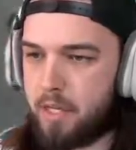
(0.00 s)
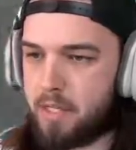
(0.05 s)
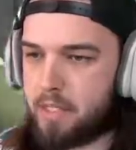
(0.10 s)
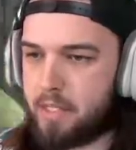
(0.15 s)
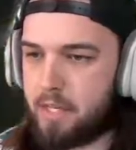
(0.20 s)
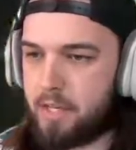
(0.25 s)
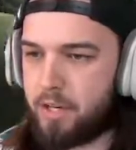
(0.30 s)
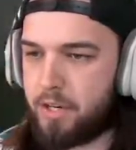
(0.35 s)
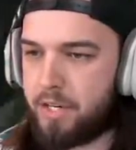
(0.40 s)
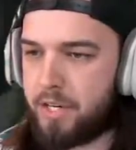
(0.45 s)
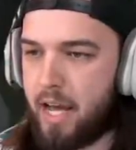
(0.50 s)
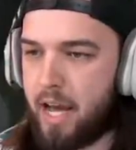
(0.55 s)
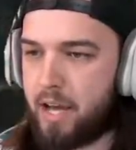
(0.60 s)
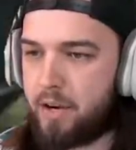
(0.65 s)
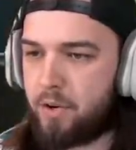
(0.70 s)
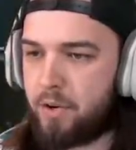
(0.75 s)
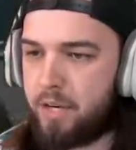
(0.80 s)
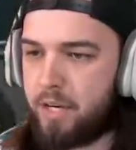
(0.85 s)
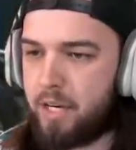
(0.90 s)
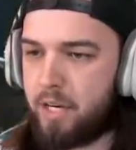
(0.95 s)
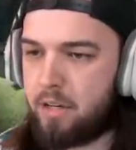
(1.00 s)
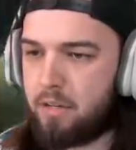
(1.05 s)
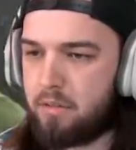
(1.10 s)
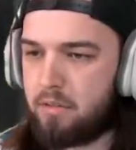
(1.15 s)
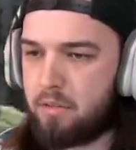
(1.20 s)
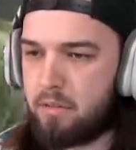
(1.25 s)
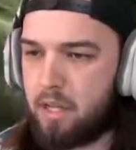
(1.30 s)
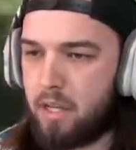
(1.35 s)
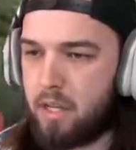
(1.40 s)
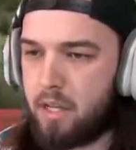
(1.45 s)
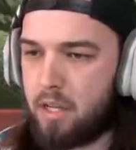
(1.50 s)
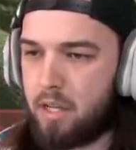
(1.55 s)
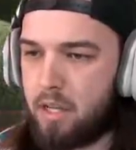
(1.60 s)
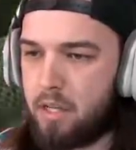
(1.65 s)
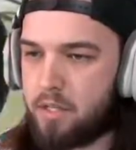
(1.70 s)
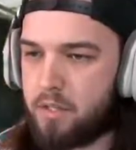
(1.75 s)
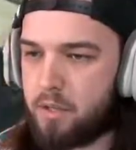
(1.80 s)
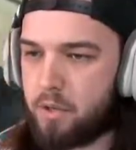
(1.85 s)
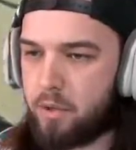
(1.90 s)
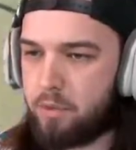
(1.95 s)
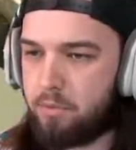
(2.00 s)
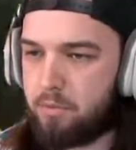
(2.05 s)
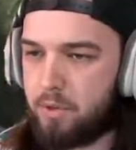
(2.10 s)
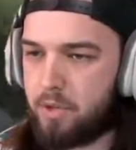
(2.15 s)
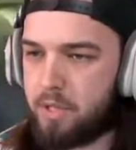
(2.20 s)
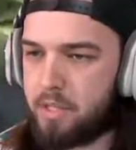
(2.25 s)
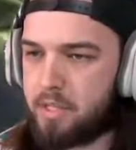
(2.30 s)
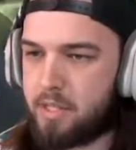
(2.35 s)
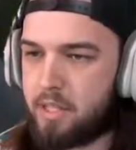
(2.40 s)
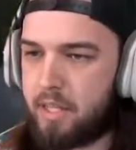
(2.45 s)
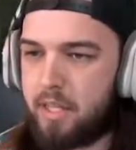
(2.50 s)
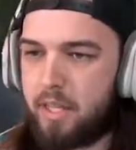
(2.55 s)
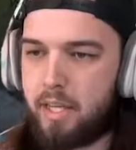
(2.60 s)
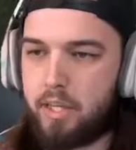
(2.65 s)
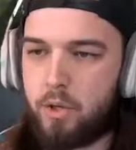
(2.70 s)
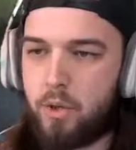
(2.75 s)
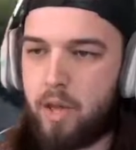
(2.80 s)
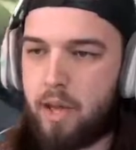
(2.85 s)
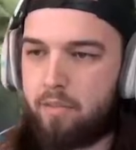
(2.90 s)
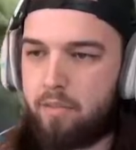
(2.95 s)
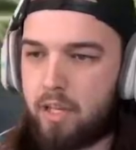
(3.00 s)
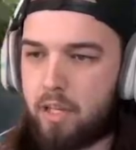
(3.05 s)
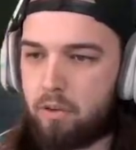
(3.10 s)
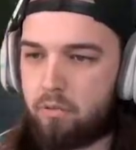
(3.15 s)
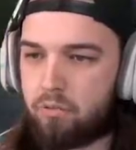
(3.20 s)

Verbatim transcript: center dot on here. So you can see like you have like a